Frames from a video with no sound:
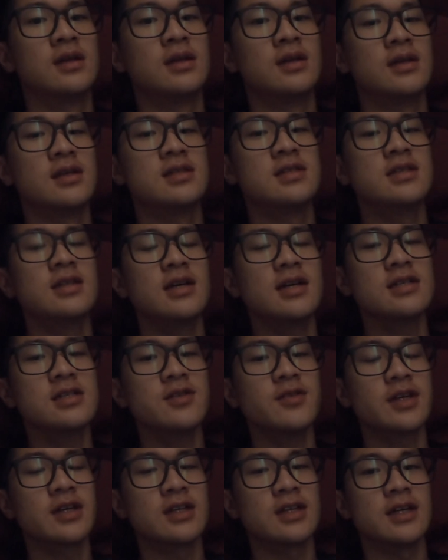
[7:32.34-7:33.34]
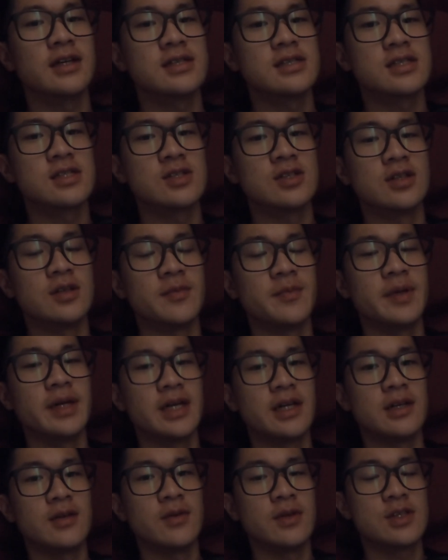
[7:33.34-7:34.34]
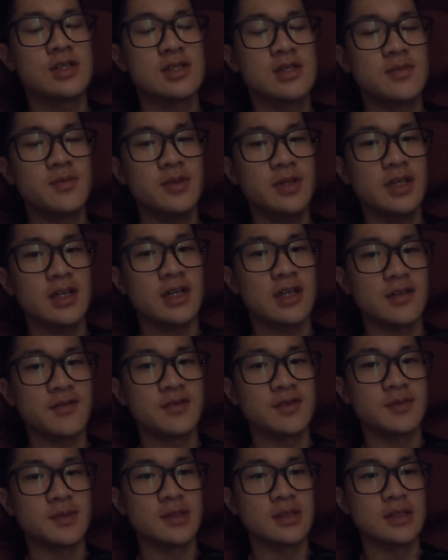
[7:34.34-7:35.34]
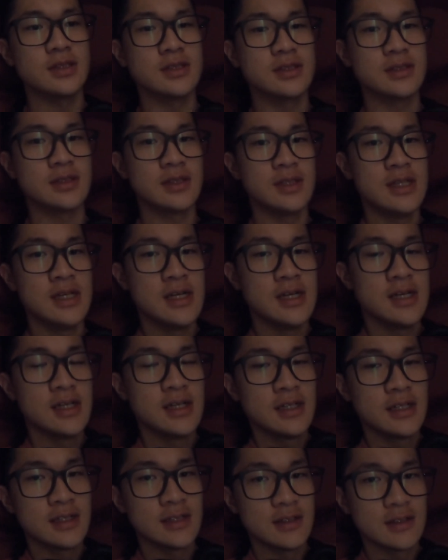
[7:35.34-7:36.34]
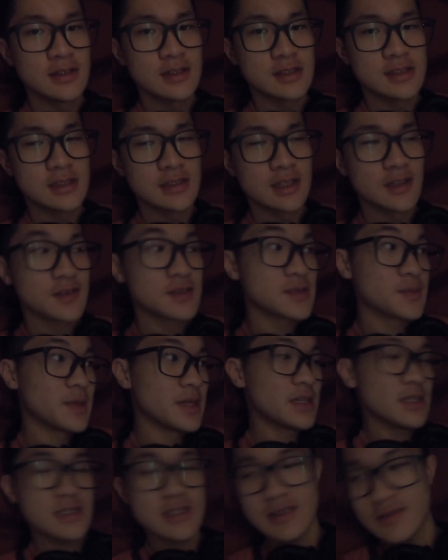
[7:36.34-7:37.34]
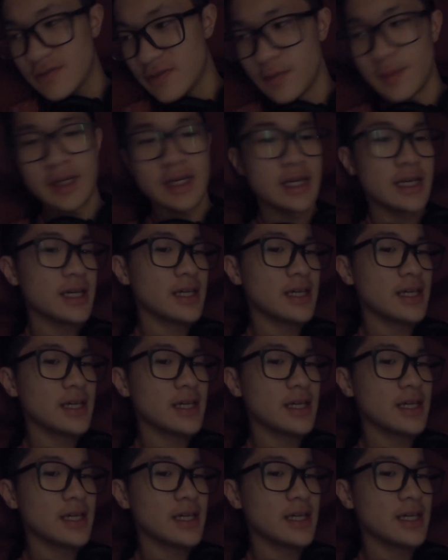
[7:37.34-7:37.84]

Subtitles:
So you also reclined into a bed, which is pretty comfortable. There's enough space for my head,